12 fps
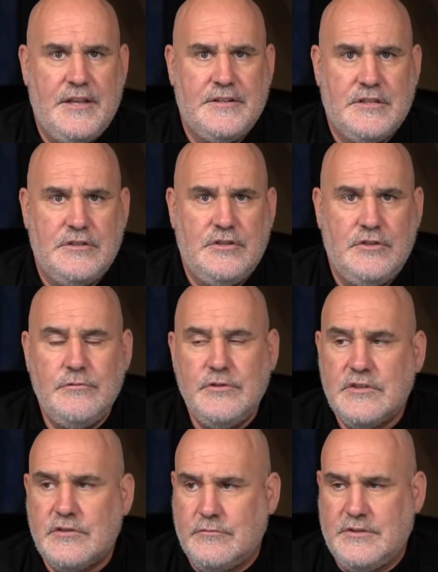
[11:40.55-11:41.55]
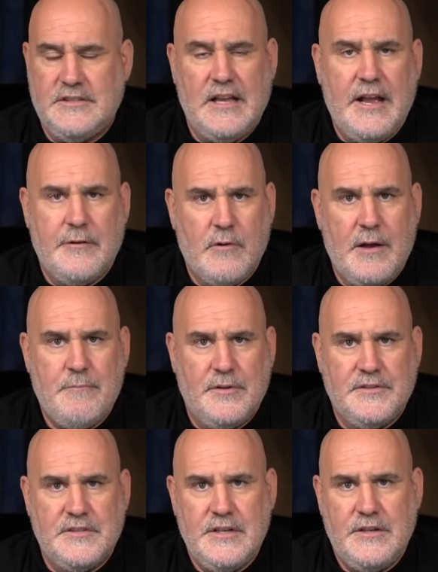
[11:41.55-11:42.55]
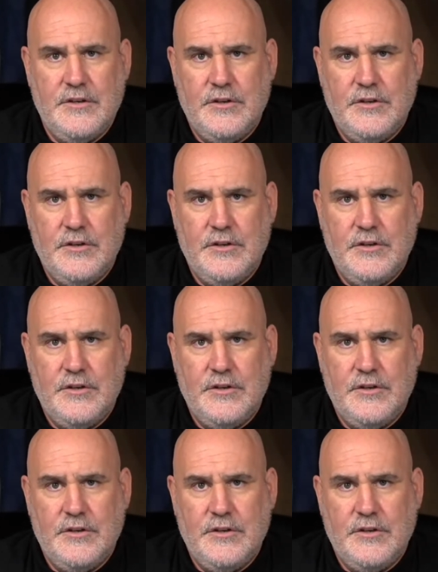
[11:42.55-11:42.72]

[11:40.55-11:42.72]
and to use suicide weapons